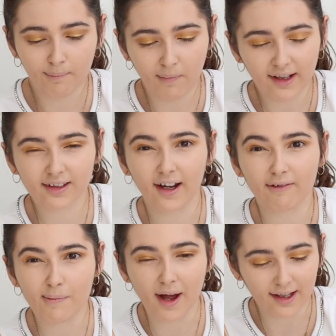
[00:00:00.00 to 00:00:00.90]
mine's kind
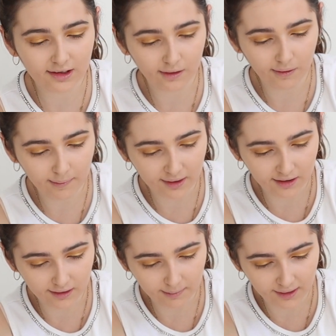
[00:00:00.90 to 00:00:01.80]
of a mess. So what I'm going
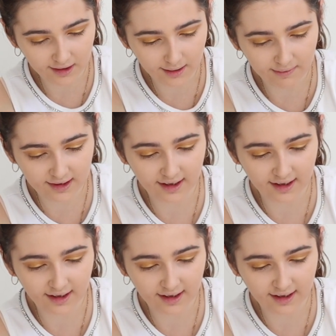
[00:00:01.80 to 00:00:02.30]
to do is I'm going to take this